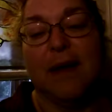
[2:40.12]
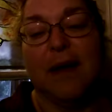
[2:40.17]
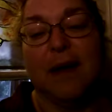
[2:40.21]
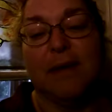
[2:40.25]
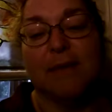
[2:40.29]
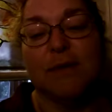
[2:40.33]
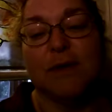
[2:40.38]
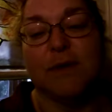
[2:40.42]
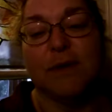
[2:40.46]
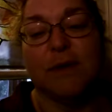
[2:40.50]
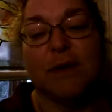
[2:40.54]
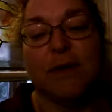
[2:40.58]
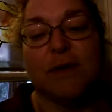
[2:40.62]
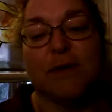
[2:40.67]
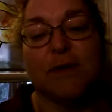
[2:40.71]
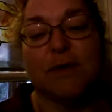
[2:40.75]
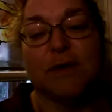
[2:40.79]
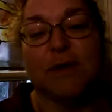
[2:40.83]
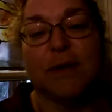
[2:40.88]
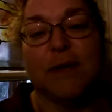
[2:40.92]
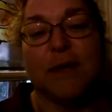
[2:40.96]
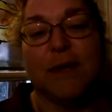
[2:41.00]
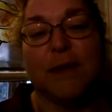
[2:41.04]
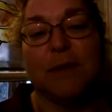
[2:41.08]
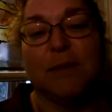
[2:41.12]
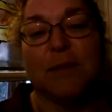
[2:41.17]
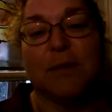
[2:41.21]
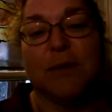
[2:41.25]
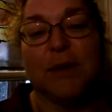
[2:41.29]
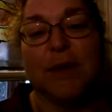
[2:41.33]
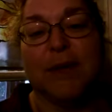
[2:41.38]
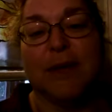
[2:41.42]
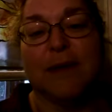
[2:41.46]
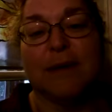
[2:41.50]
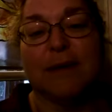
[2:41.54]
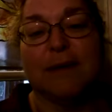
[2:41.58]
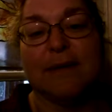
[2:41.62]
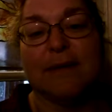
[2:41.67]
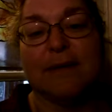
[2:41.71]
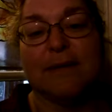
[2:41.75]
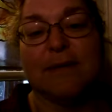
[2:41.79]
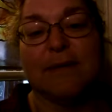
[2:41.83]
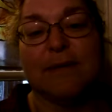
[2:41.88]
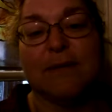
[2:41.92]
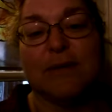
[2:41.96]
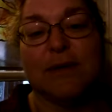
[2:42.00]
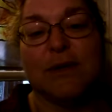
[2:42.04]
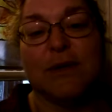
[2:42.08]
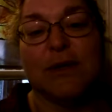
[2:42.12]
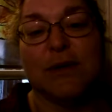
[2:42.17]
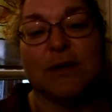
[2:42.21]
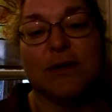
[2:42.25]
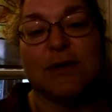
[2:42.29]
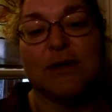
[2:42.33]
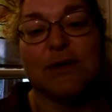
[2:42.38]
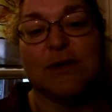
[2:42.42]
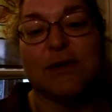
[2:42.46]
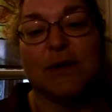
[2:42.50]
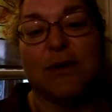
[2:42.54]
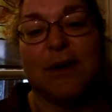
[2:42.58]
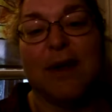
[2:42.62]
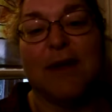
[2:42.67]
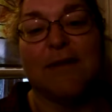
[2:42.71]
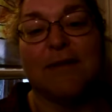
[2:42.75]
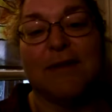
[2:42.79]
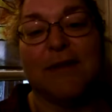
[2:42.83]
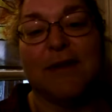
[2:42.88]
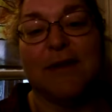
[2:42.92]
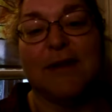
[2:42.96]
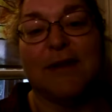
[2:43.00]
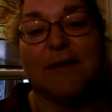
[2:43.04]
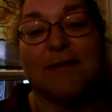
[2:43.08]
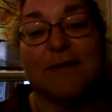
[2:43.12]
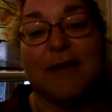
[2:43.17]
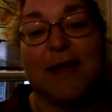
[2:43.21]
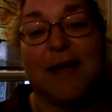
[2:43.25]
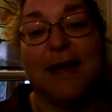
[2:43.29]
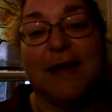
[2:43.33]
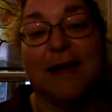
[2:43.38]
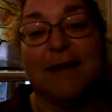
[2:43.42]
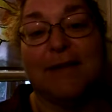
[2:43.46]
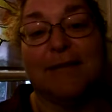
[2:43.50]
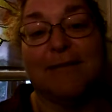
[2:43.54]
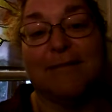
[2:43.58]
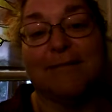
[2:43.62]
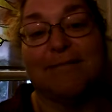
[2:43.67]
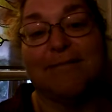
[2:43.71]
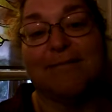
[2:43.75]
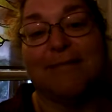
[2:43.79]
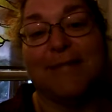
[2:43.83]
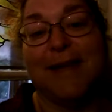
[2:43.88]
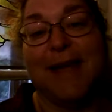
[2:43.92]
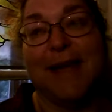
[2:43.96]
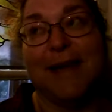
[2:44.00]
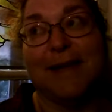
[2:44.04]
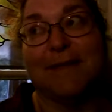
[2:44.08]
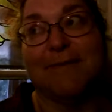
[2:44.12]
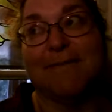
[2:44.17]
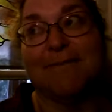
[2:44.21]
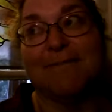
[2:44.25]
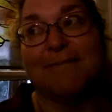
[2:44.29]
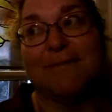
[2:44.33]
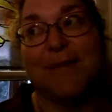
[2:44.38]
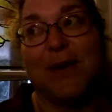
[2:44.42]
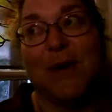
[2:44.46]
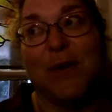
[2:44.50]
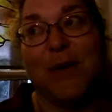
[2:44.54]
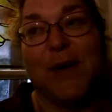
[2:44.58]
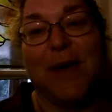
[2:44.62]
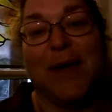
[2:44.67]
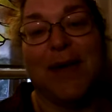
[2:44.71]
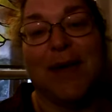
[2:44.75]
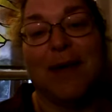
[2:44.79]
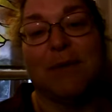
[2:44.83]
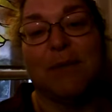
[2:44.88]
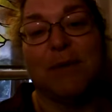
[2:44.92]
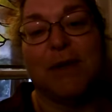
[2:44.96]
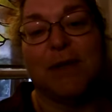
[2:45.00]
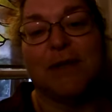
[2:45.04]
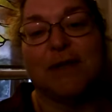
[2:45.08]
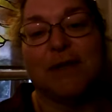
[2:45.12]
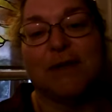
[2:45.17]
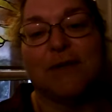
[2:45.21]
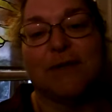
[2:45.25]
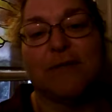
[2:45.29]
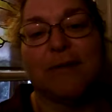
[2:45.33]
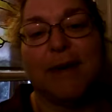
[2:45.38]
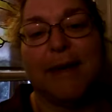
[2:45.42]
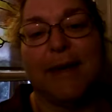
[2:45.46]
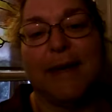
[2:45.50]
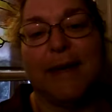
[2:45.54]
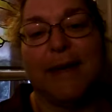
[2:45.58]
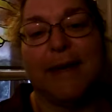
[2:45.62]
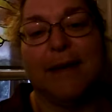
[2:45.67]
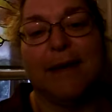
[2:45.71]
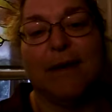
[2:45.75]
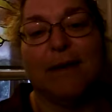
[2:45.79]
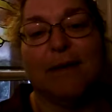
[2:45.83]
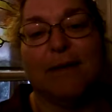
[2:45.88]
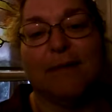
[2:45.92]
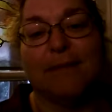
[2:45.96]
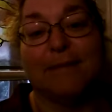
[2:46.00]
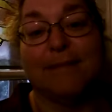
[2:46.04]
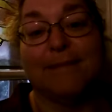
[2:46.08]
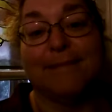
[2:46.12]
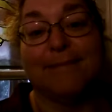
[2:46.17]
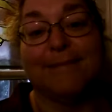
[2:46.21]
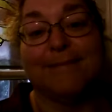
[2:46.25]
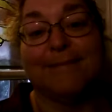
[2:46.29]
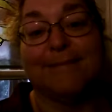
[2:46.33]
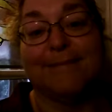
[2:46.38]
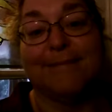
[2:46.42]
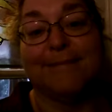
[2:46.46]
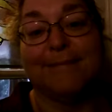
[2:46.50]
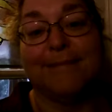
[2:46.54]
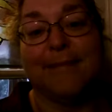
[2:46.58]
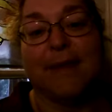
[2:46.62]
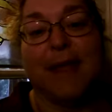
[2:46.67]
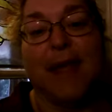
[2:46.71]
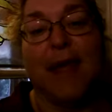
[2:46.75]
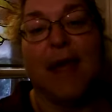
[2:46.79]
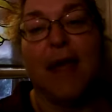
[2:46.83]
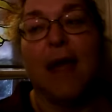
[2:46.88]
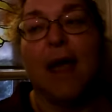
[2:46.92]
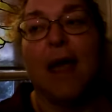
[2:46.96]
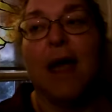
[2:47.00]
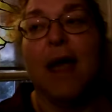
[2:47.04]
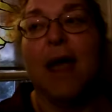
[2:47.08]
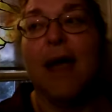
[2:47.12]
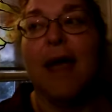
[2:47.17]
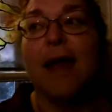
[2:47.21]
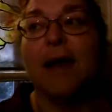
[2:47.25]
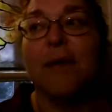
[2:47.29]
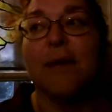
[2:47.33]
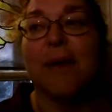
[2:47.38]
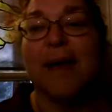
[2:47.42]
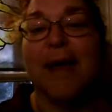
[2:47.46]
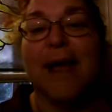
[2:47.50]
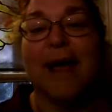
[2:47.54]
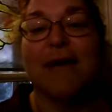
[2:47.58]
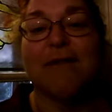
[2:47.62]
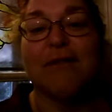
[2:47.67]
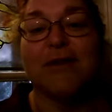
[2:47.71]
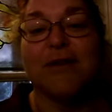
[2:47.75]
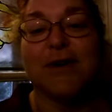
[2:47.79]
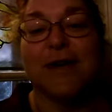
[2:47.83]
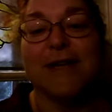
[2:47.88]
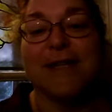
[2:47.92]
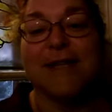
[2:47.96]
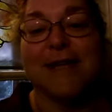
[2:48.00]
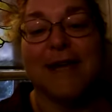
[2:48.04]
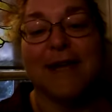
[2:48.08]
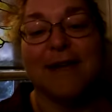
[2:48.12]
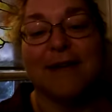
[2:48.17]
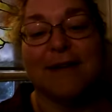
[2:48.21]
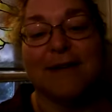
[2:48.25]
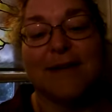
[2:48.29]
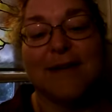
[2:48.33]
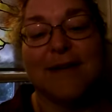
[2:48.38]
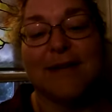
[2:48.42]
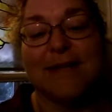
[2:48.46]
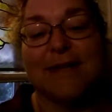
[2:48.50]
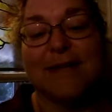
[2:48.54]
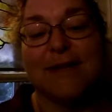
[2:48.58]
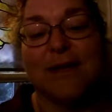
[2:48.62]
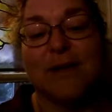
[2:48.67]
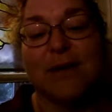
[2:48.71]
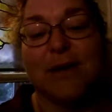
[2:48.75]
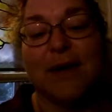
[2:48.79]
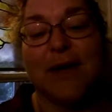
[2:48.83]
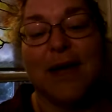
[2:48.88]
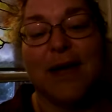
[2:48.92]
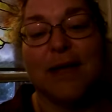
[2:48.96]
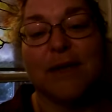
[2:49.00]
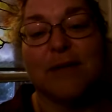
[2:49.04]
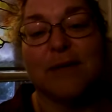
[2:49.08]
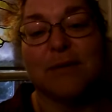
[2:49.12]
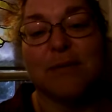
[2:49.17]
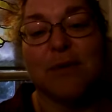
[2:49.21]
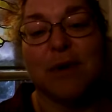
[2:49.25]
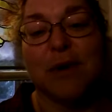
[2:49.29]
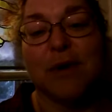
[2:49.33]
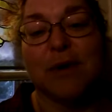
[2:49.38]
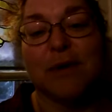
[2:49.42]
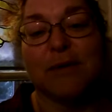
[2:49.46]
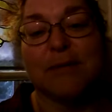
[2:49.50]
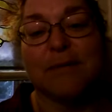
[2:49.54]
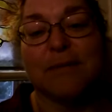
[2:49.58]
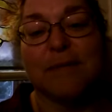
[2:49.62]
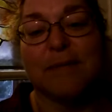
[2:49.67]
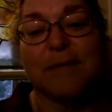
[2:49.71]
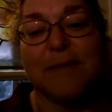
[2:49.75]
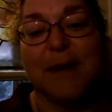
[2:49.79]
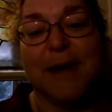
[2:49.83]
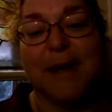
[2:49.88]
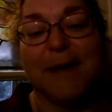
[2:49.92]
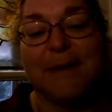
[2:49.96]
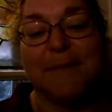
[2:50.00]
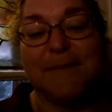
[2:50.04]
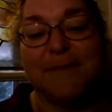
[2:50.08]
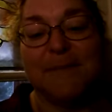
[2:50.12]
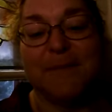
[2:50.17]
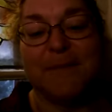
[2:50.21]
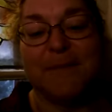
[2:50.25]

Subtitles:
I'm doing this early in the morning. We just don't have enough light yet. Okay, plus it's raining here. Anyway, have a great day. See you again tomorrow. Bye.